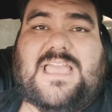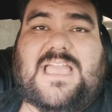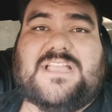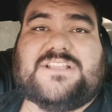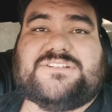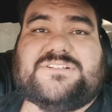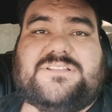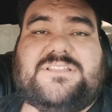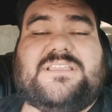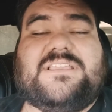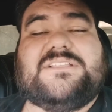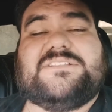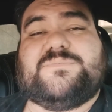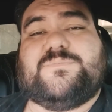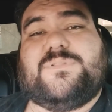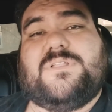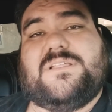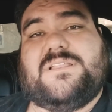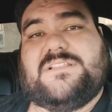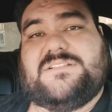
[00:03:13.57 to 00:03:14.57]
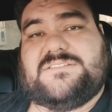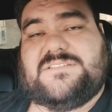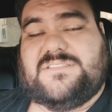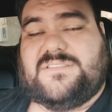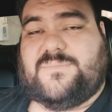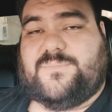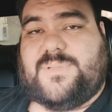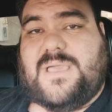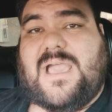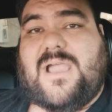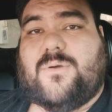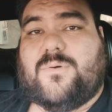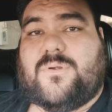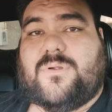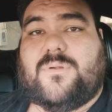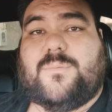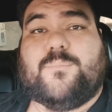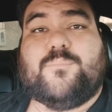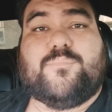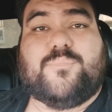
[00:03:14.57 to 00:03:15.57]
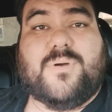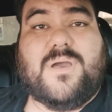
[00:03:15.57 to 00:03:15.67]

actually gets plugged into the power,